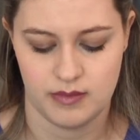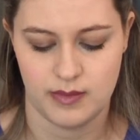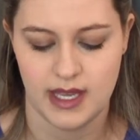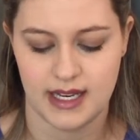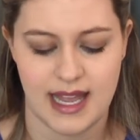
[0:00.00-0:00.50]

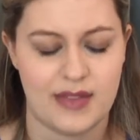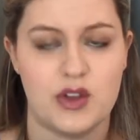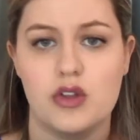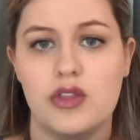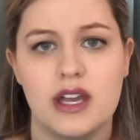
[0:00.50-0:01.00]
And yeah, they're
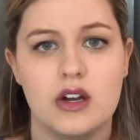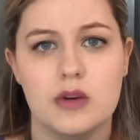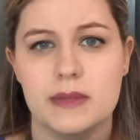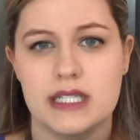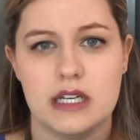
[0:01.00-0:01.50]
thicker
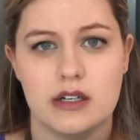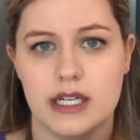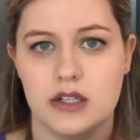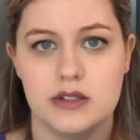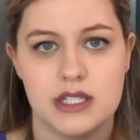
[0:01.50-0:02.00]

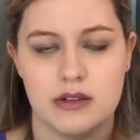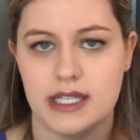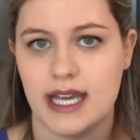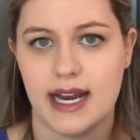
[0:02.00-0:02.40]
material, so again,